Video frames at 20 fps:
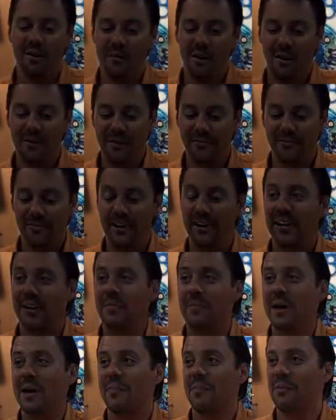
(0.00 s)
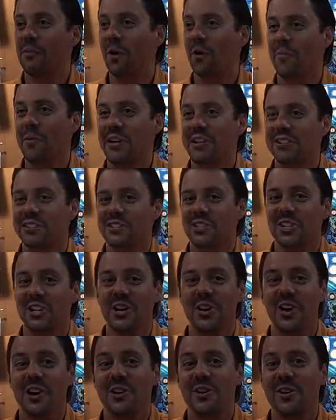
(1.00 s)
Well, we figured it'd be appropriate to show
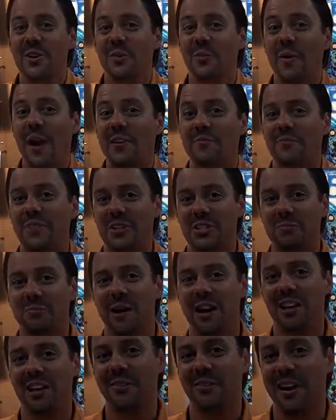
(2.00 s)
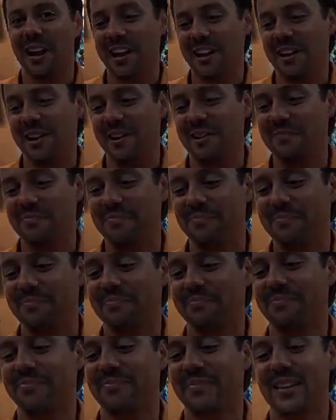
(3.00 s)
you our new redfish model right here.
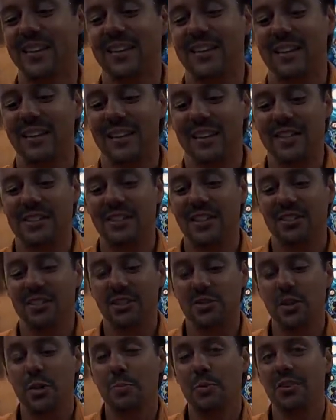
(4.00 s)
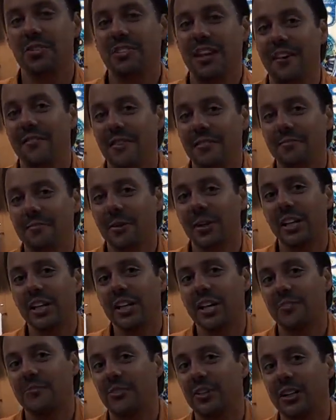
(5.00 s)
This is a Super 7, really
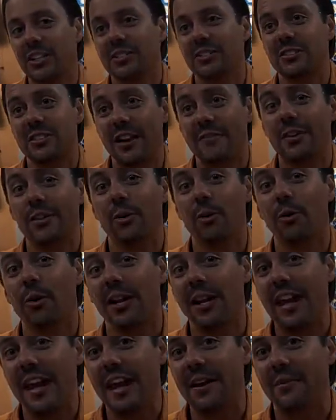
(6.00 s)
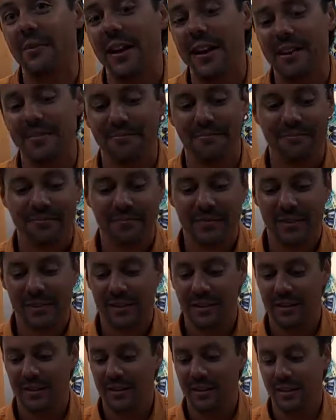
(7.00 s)
good for a 7 or an 8 weight.
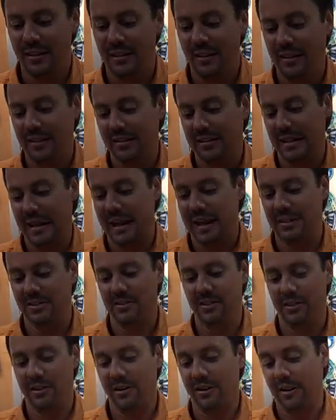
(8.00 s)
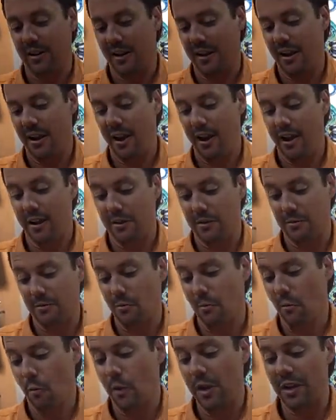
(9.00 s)
It has our
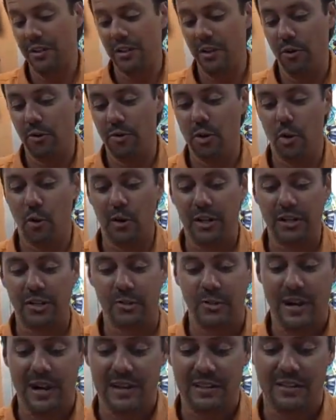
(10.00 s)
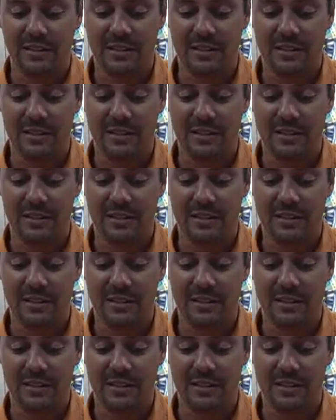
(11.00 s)
well-known cork drag